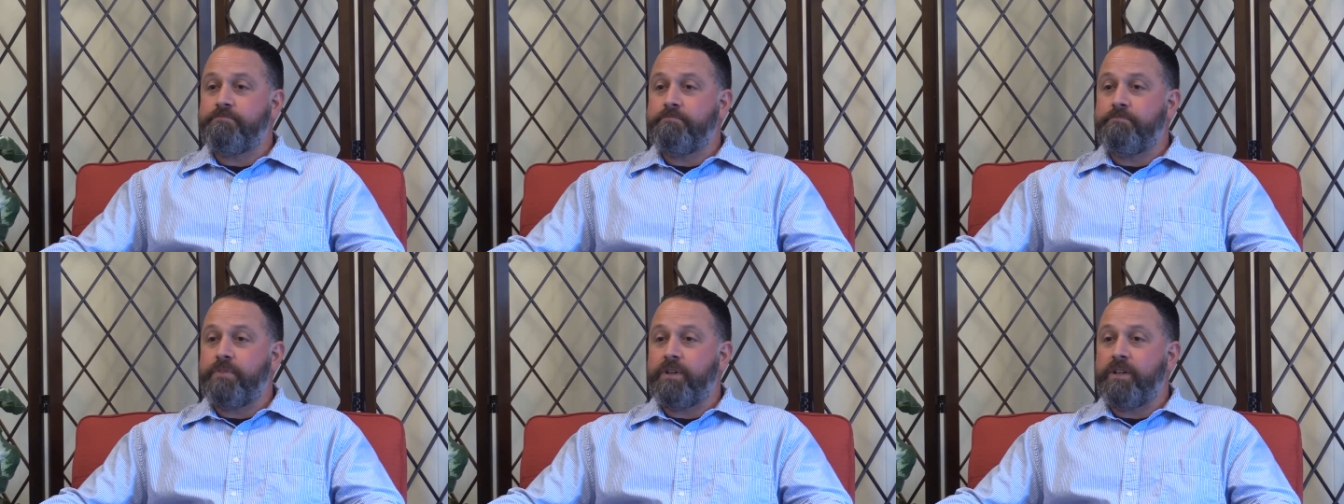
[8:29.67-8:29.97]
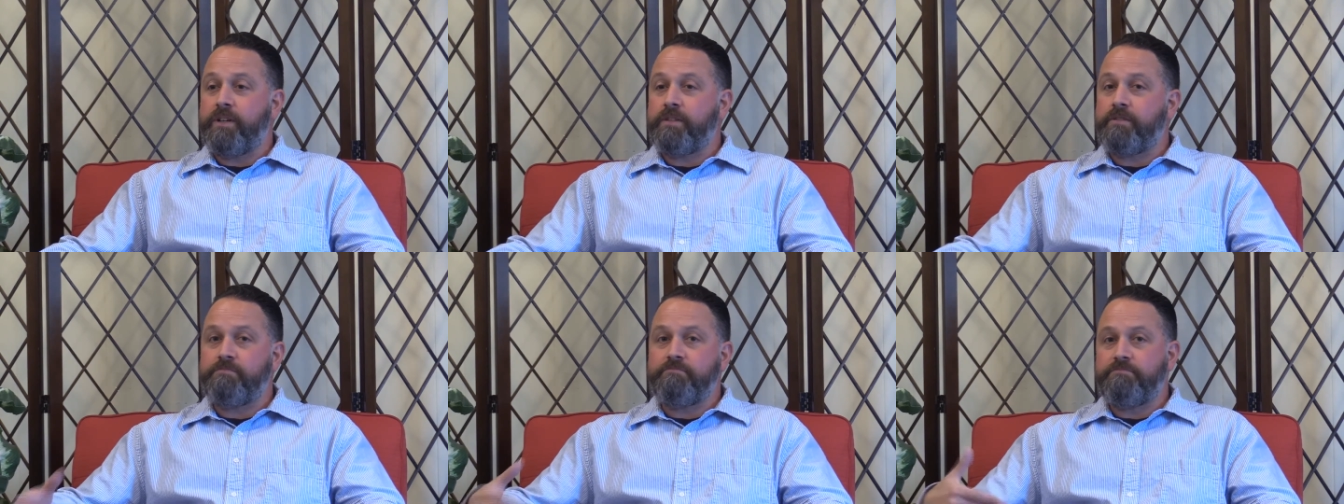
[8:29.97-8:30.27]

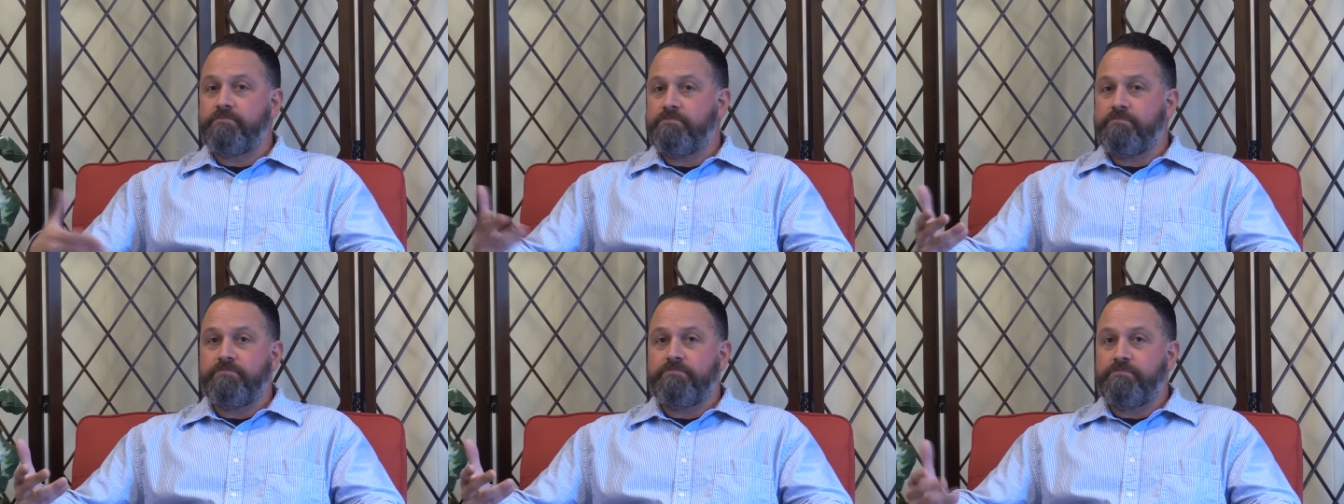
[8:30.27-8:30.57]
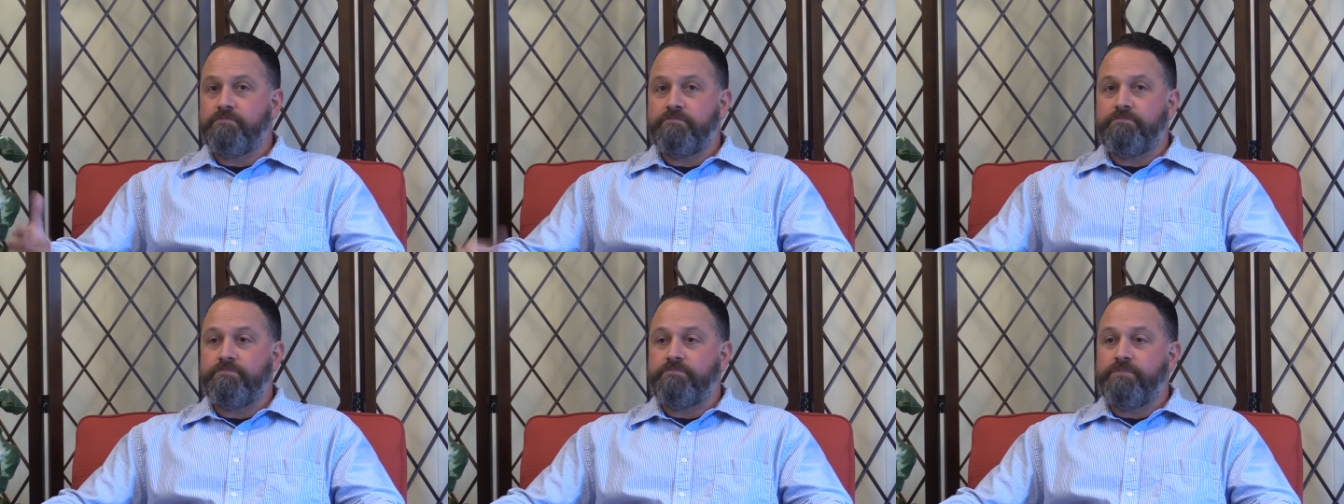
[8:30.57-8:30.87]
but
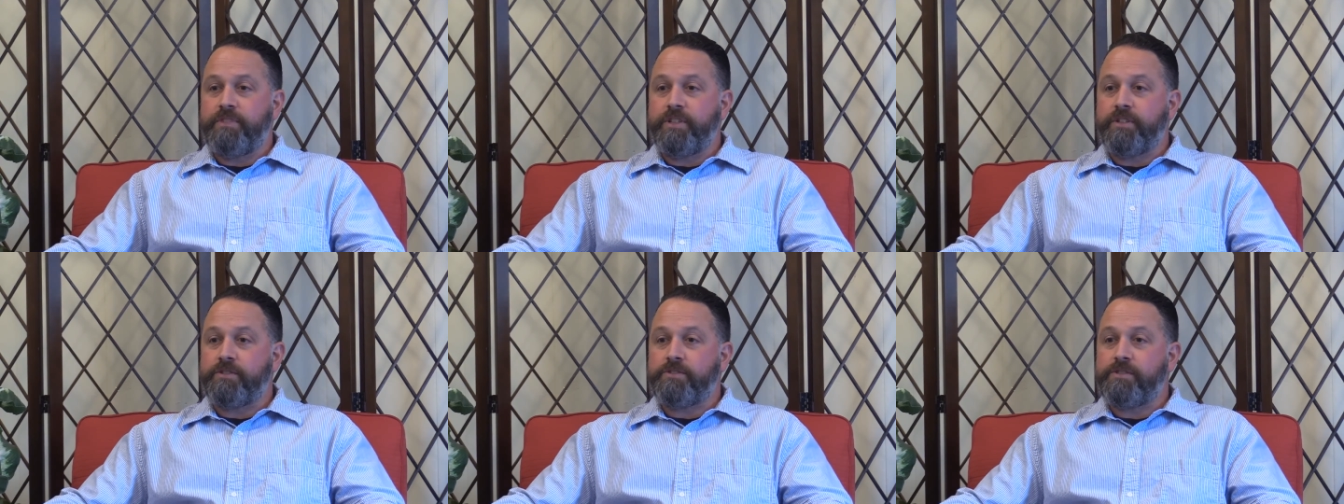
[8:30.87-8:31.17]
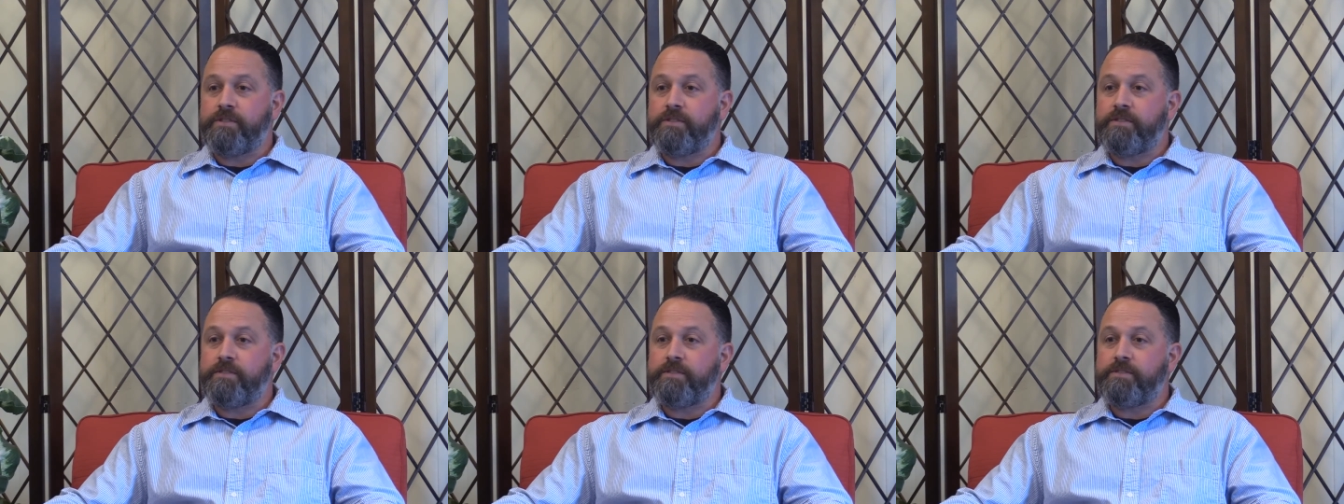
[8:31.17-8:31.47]

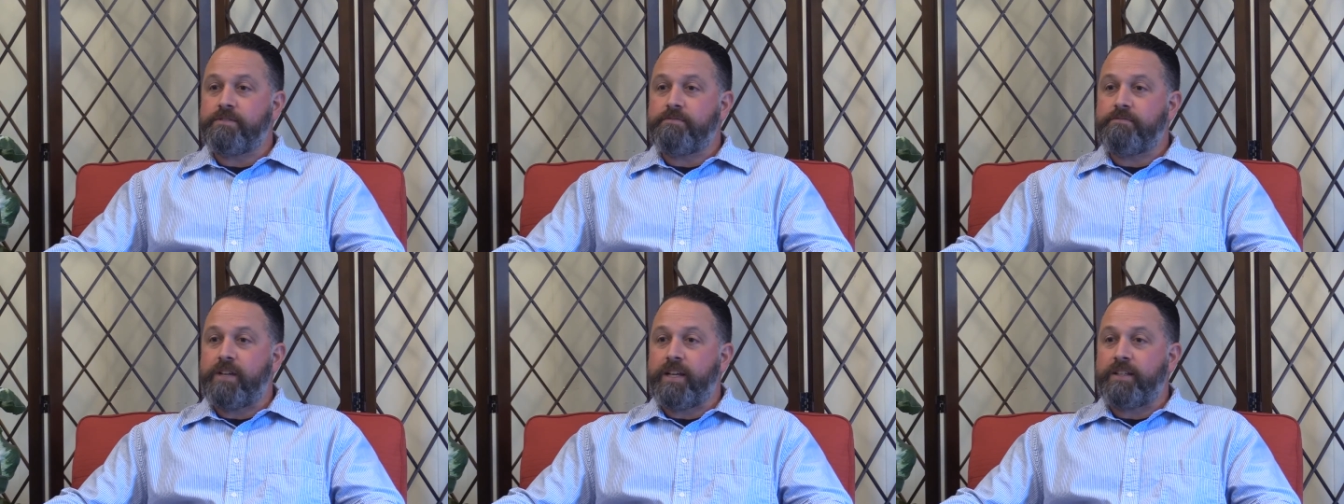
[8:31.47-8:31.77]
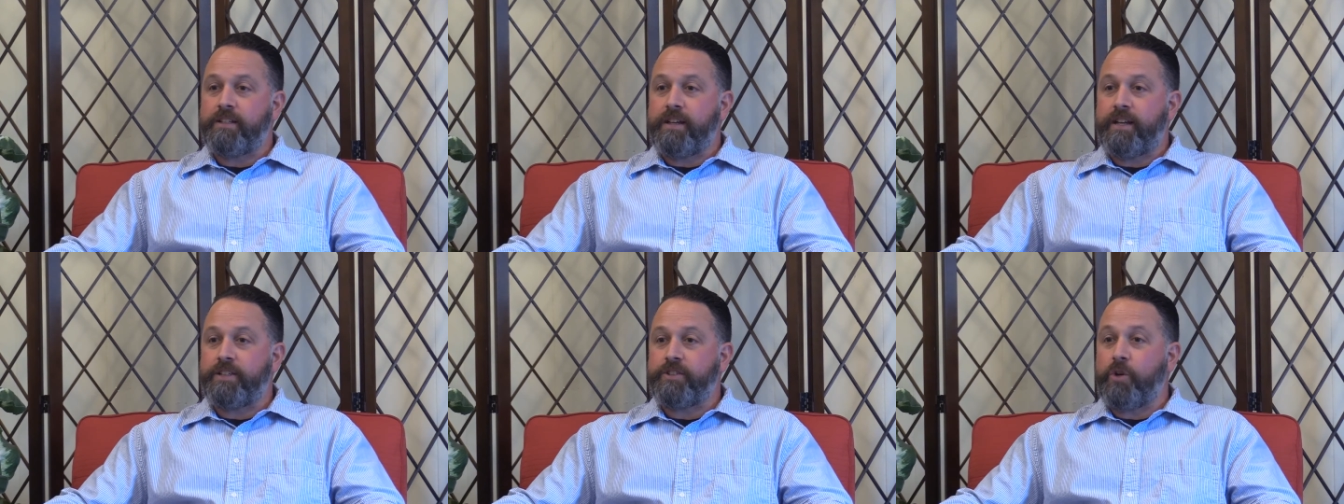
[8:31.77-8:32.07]
I
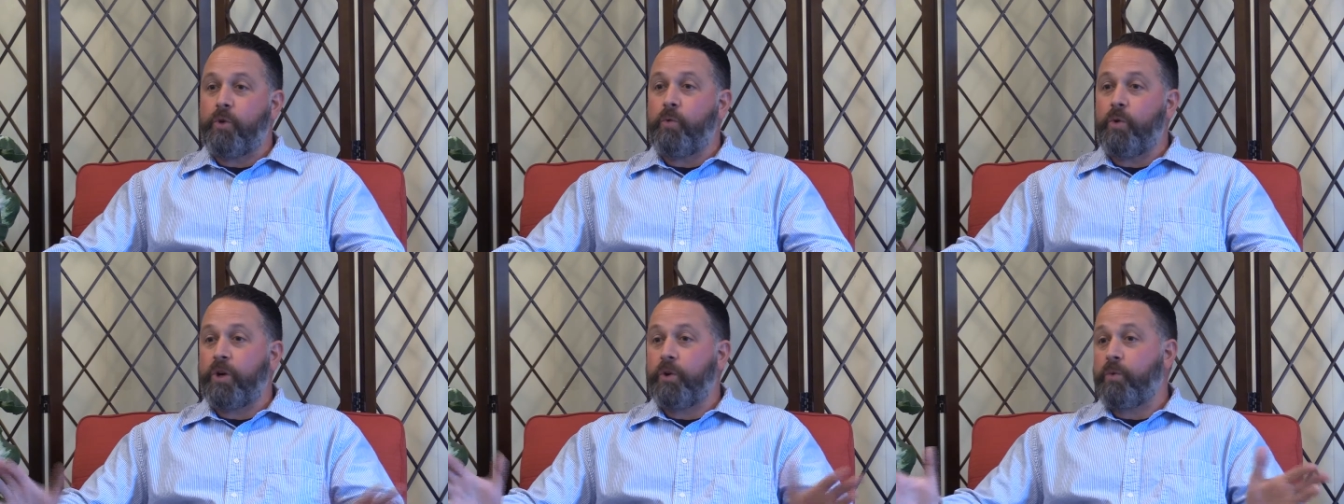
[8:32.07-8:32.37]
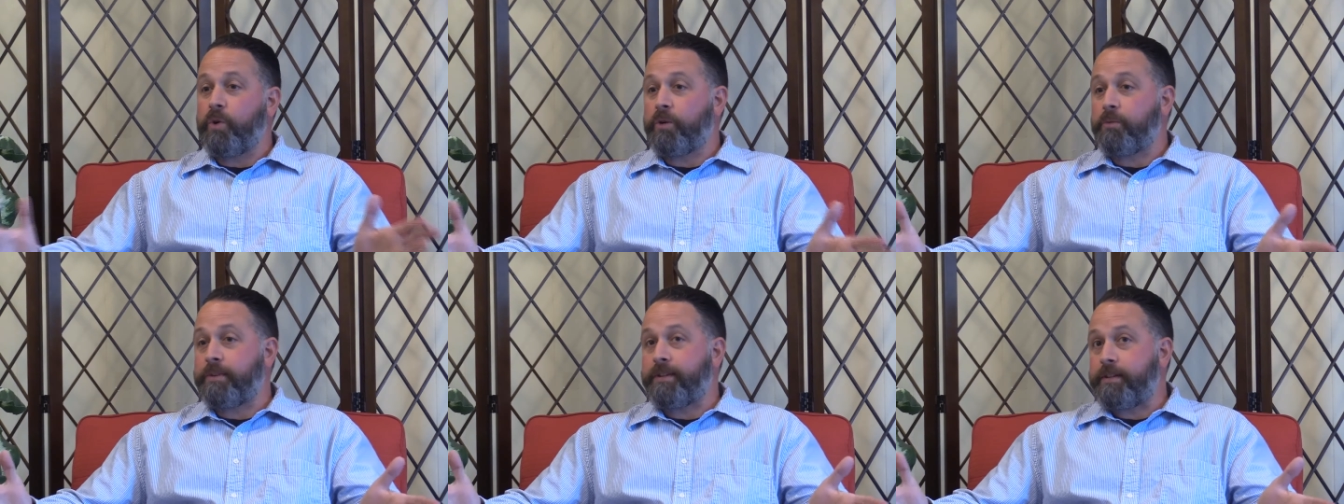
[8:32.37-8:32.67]
don't want to
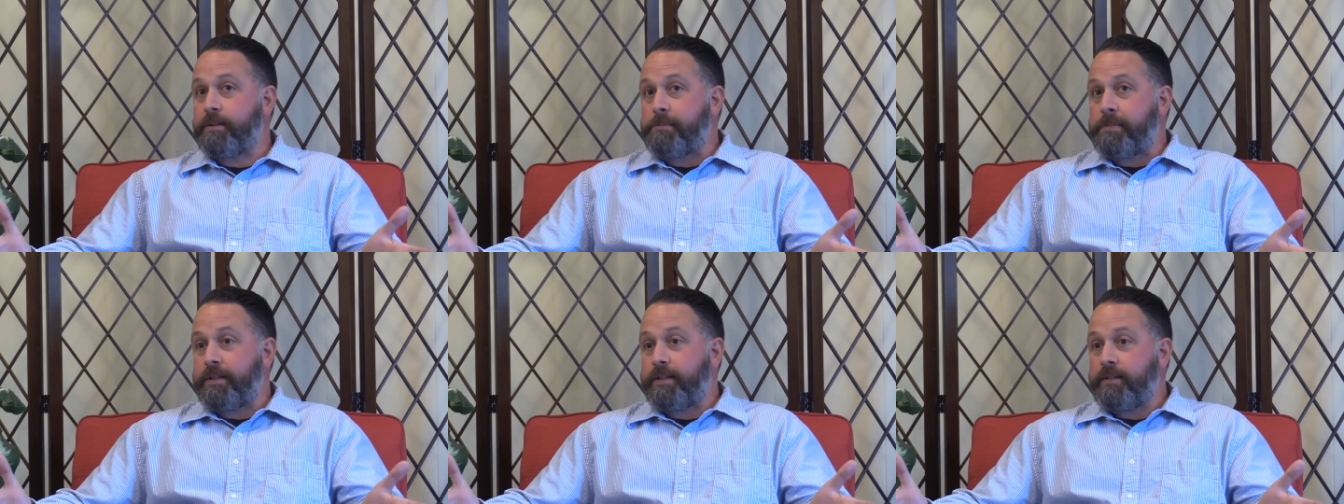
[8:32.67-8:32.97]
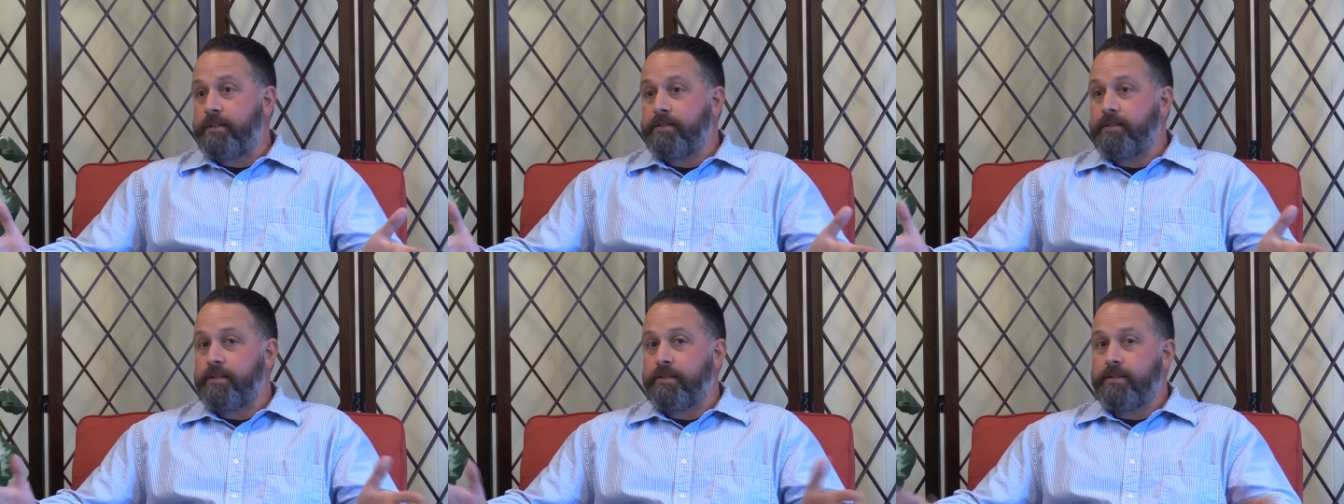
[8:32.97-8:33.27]
work with anybody
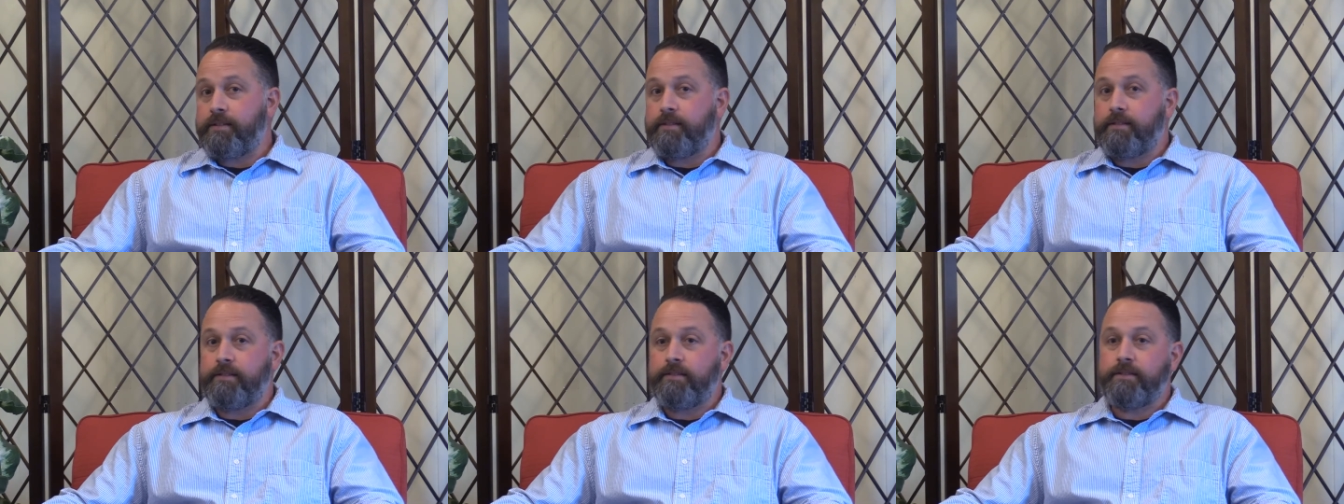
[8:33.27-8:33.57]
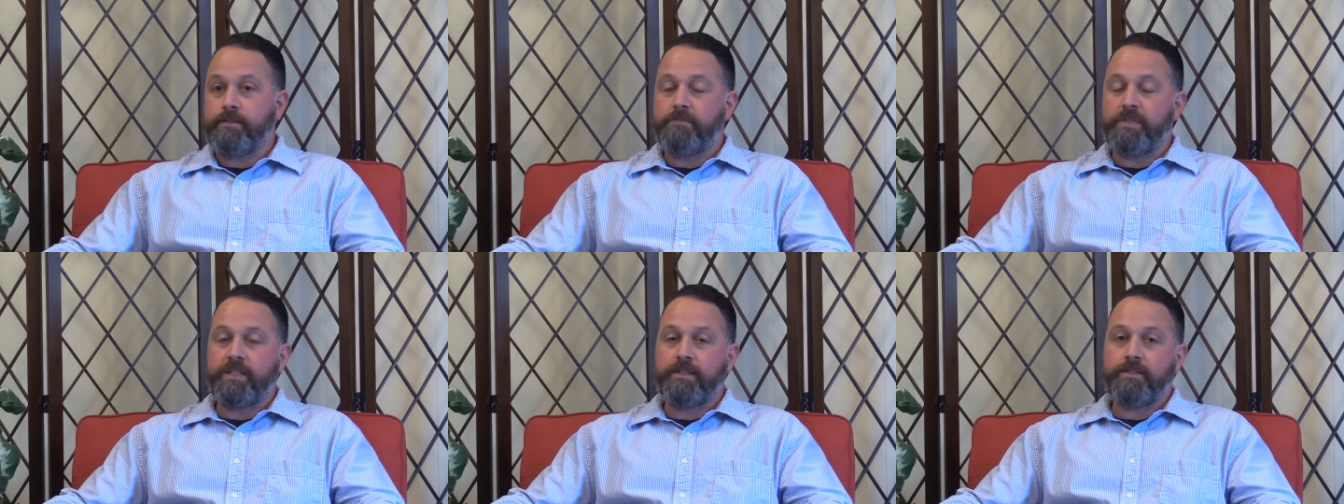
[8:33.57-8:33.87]
else other than her,
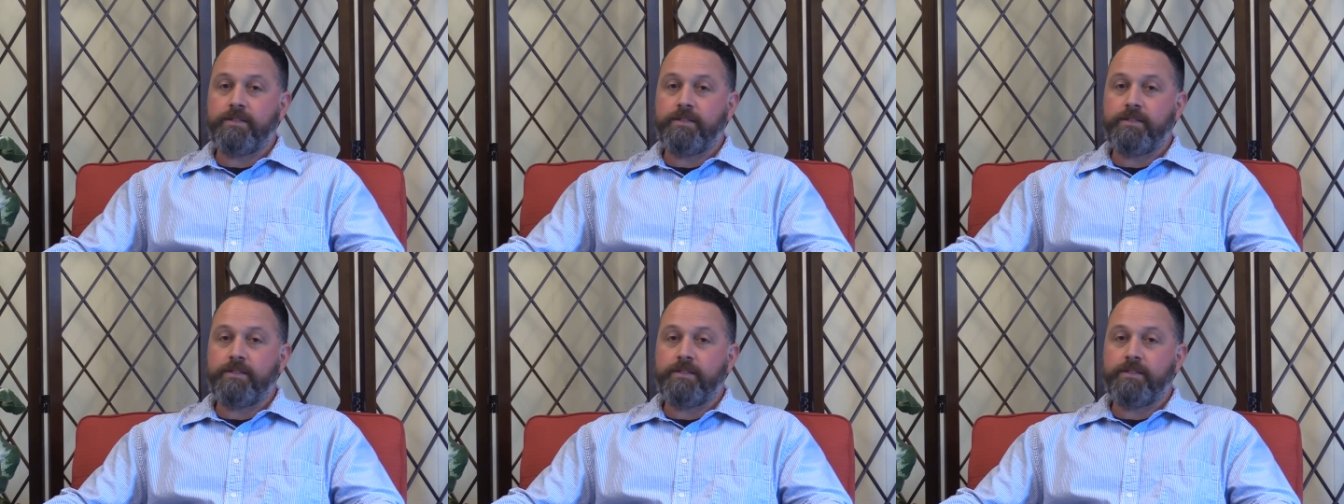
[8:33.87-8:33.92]
to be honest.